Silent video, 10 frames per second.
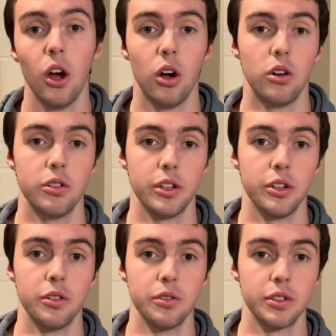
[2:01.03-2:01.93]
all
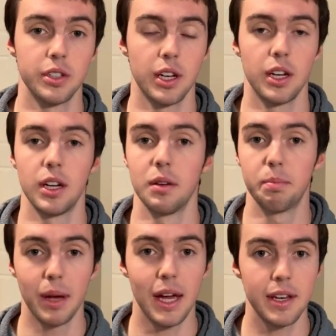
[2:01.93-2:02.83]
those
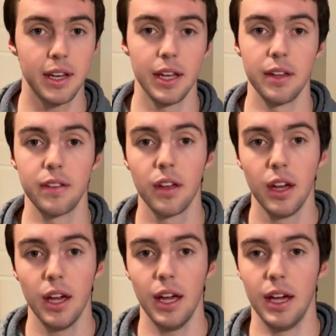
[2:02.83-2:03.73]
bad days
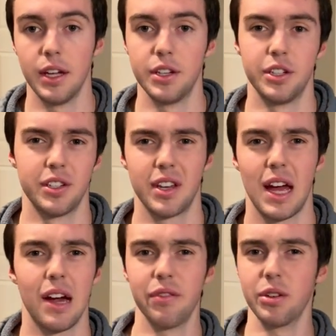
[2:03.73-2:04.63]
and just have